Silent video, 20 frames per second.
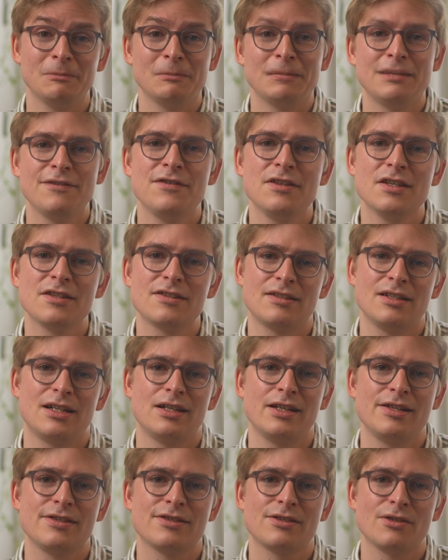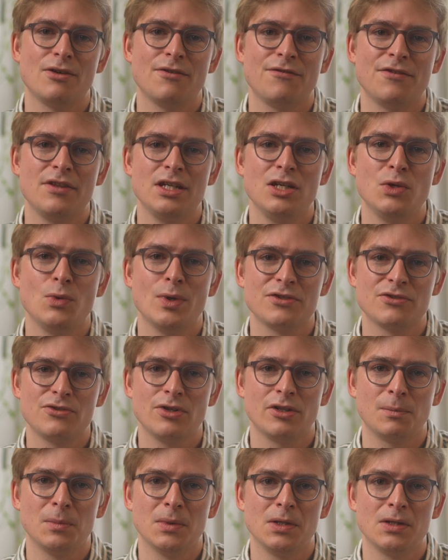Given the size of the US
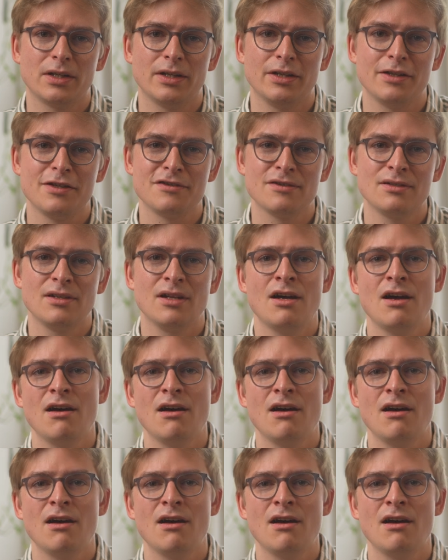drug market,